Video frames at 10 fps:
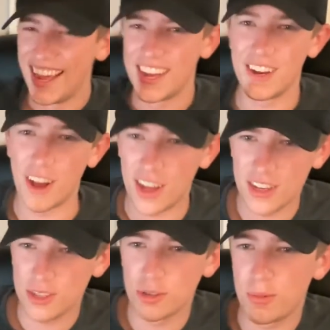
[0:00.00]
No,
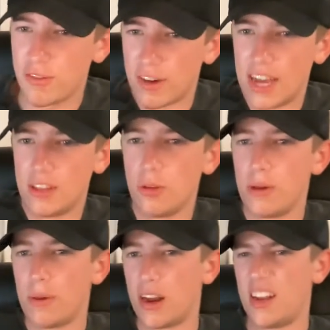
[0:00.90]
LSU will be fine. They'll be
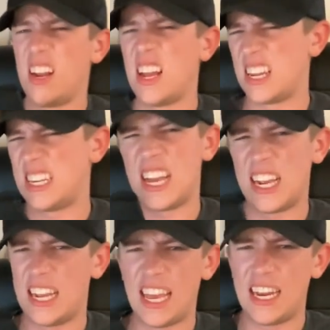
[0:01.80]
about a
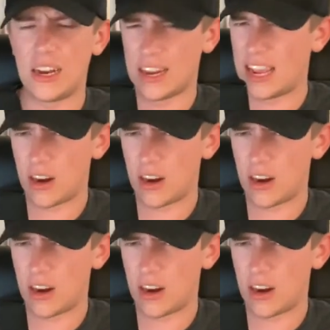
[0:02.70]
8